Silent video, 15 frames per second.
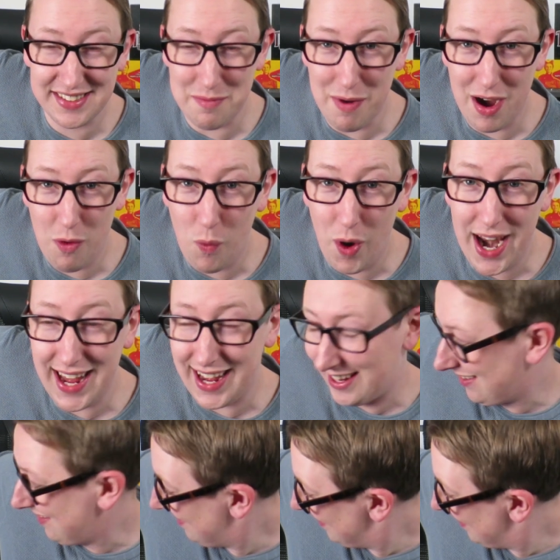at my
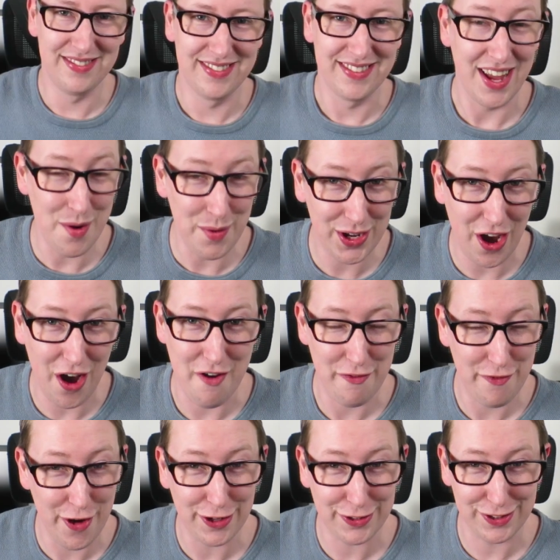wedding. Here we go,
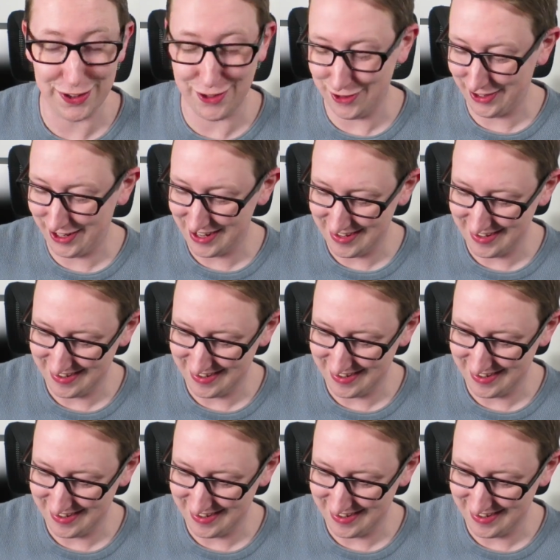first look.